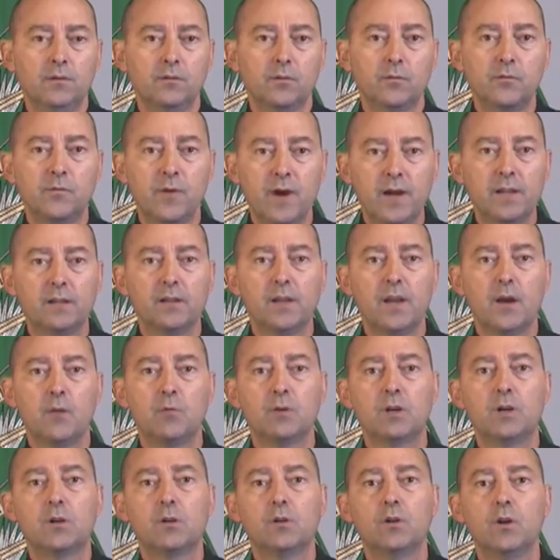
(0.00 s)
So, finally, I
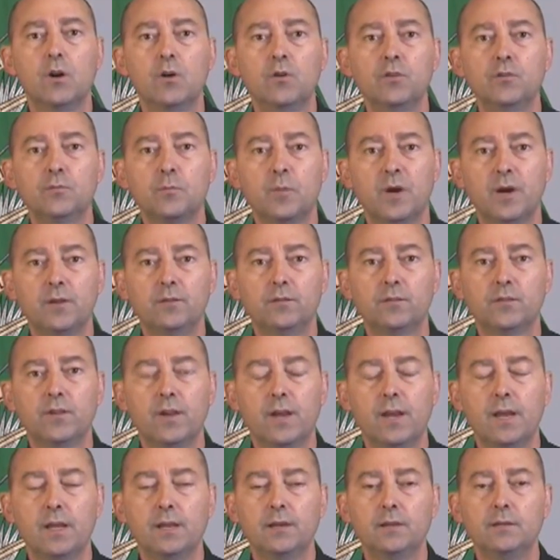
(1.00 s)
would close by
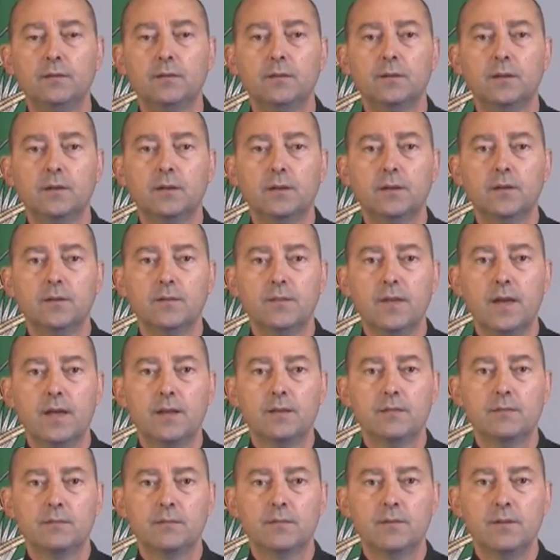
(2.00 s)
saying
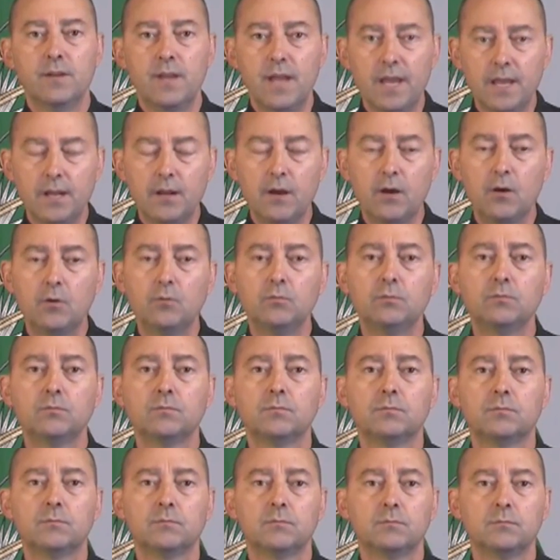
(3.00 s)
that NATO
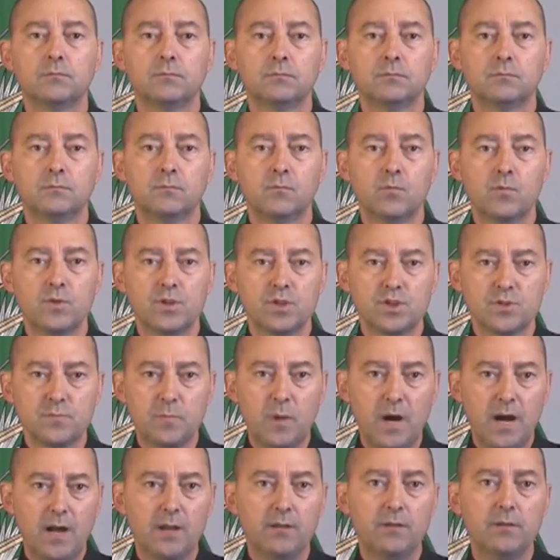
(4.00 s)

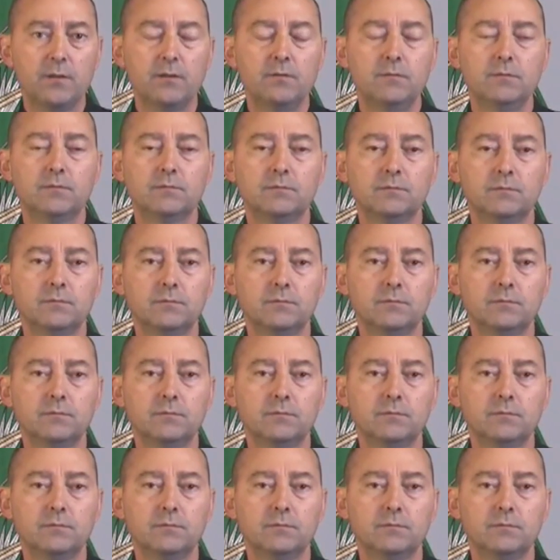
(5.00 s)
responded,